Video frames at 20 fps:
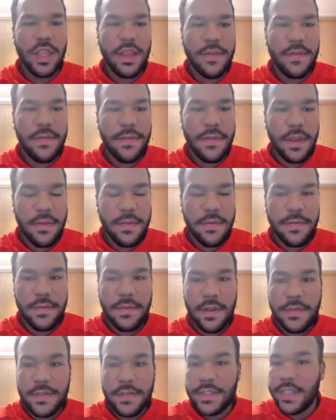of
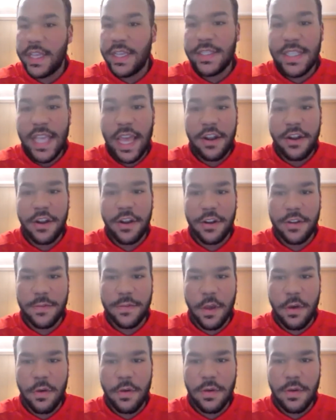say senators
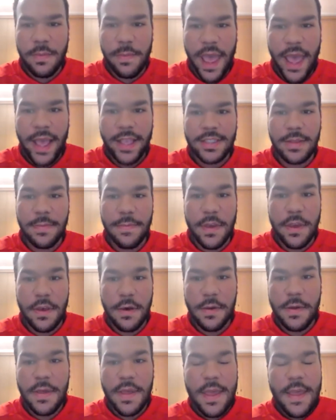vote and pass the
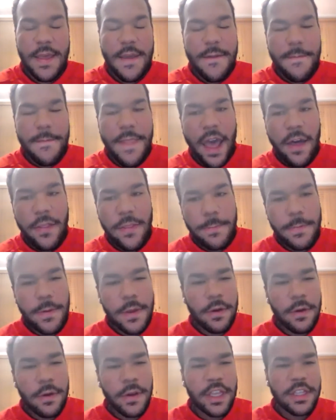bill, now the
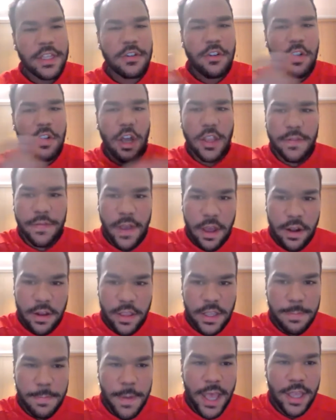bill gets cross-filed and
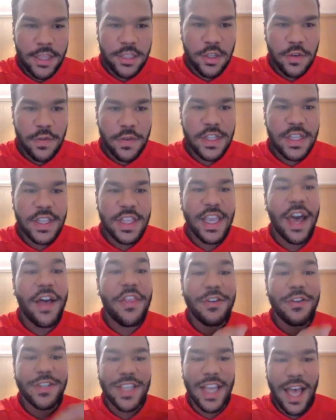gets passed over to the
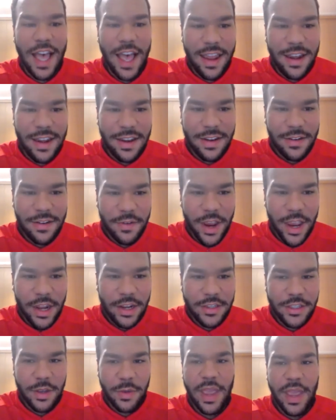other side, right?
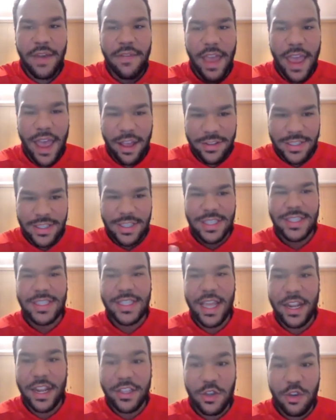So we have the House and the
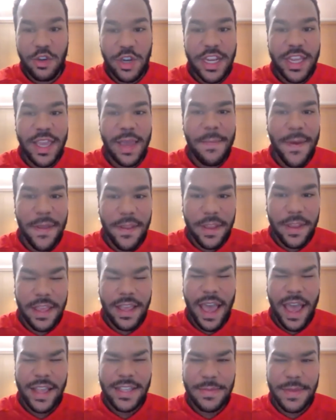Senate. So it
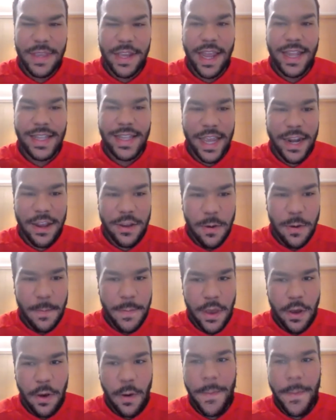has to be an identical
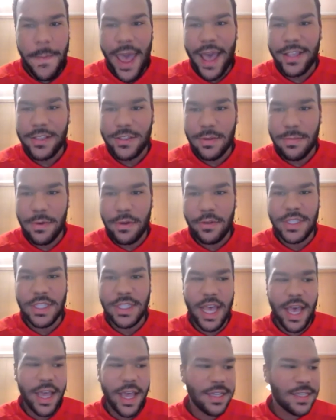bill passed on both
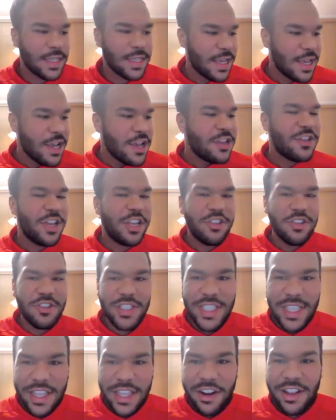sides. So as you can
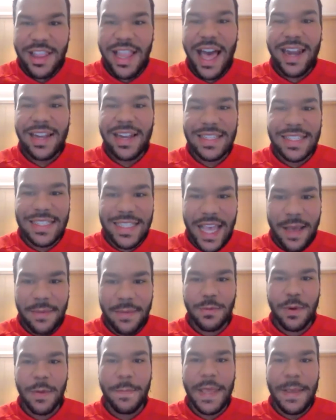see, there are a lot of steps
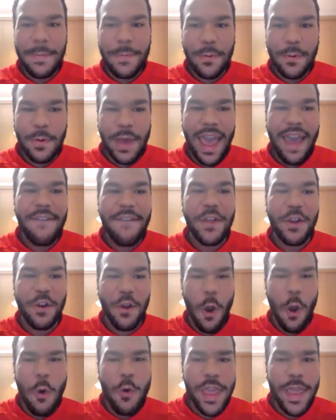where people have their
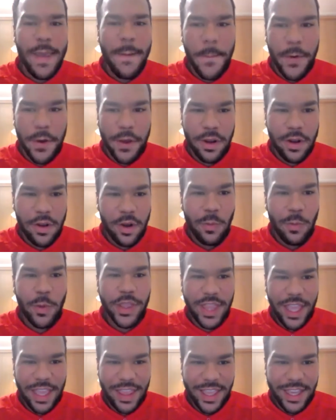own input on what
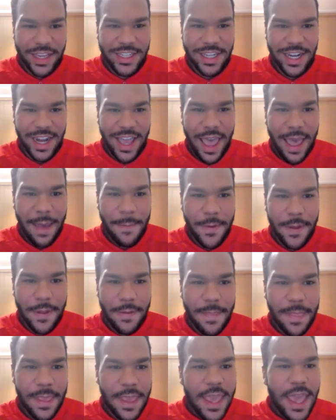they think should happen.
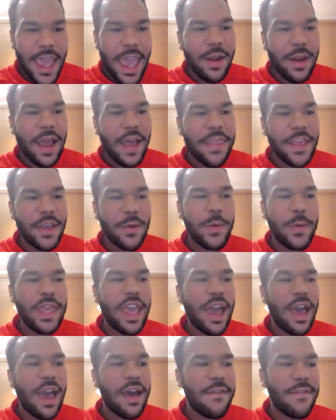And I think we
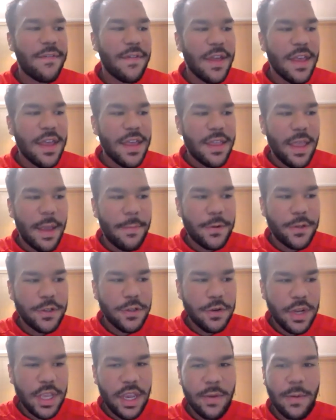have the
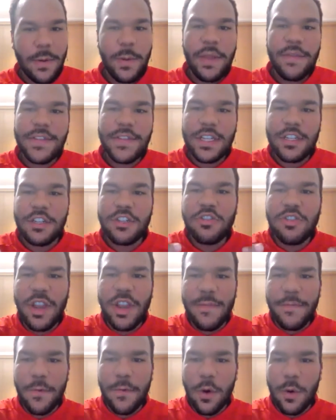opportunity here where we have such a
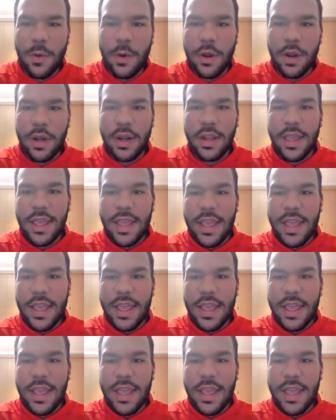straightforward,